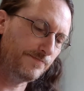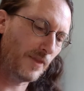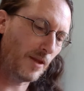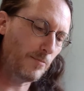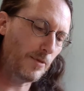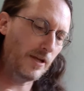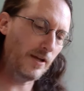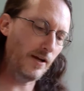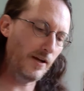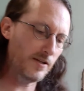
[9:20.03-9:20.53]

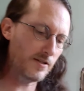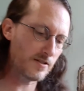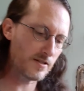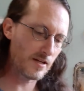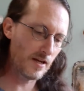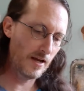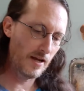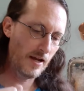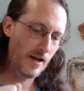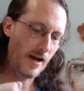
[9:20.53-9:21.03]
because
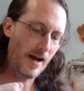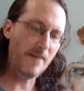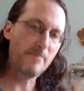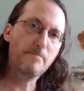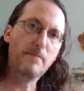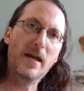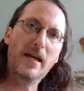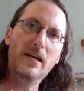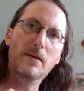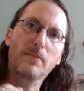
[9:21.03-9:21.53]
I
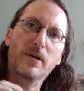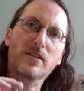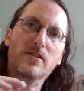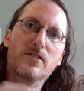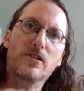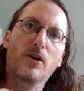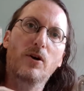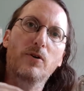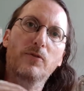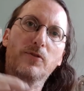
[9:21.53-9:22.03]
made it
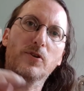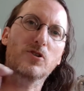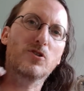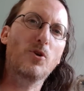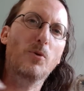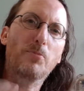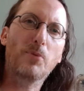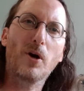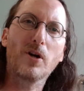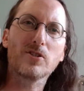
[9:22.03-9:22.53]
myself, there's no
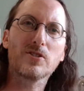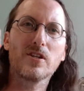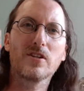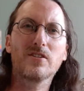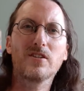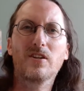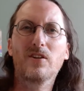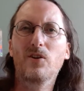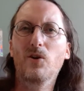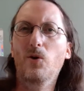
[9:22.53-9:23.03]

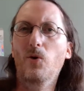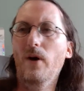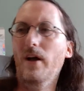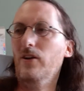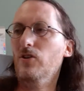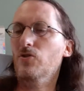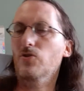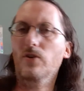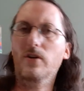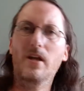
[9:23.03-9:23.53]
processing, no
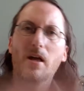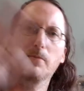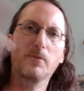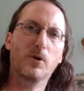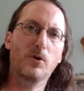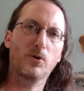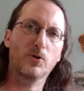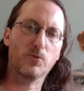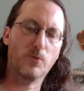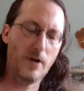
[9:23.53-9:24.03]
extra
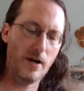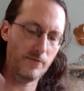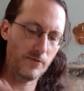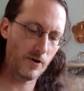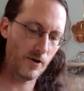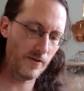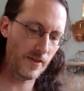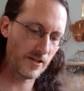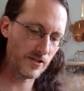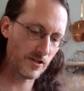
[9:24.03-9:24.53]
chemicals, whatever,
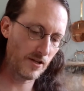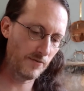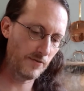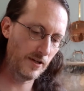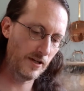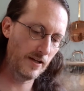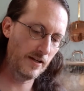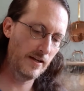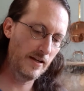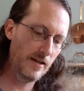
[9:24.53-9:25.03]
all that stuff in
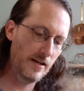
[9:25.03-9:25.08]
it.